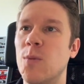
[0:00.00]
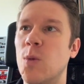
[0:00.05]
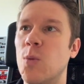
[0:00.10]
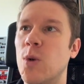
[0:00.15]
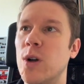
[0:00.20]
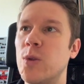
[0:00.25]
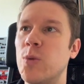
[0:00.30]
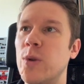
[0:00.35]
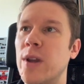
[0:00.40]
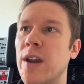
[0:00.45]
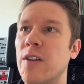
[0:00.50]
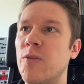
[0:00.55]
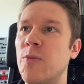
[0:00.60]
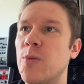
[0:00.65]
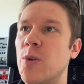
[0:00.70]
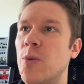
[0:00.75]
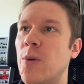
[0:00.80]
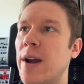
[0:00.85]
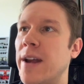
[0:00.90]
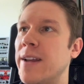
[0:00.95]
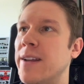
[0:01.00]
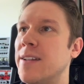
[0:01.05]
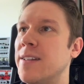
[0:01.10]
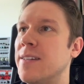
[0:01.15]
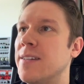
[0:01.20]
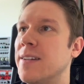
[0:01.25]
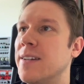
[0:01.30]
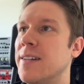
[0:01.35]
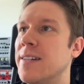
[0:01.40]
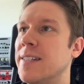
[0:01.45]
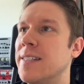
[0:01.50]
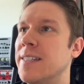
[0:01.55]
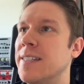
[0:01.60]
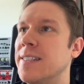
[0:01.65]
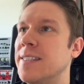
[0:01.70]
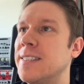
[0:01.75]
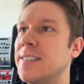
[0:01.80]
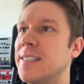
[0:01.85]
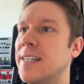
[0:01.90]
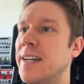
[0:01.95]
What we have provided
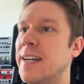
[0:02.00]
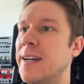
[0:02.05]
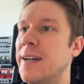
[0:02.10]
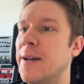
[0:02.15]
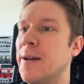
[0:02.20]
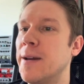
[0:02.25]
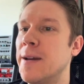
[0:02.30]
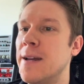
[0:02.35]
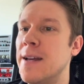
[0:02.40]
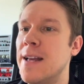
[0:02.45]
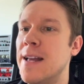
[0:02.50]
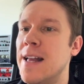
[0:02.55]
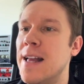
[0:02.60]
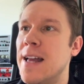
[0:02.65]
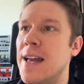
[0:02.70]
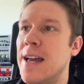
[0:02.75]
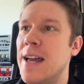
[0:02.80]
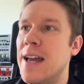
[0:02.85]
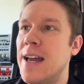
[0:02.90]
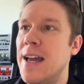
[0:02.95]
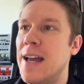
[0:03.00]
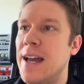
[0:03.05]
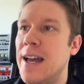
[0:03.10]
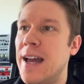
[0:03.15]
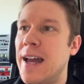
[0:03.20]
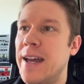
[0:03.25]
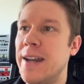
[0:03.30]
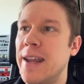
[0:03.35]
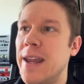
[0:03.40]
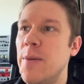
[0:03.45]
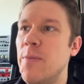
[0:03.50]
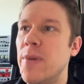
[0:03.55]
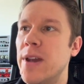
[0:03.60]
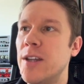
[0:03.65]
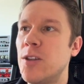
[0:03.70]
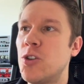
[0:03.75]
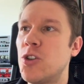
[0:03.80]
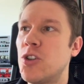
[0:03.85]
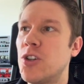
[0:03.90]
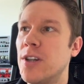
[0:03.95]
is an
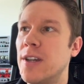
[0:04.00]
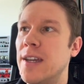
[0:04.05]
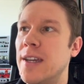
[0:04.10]
image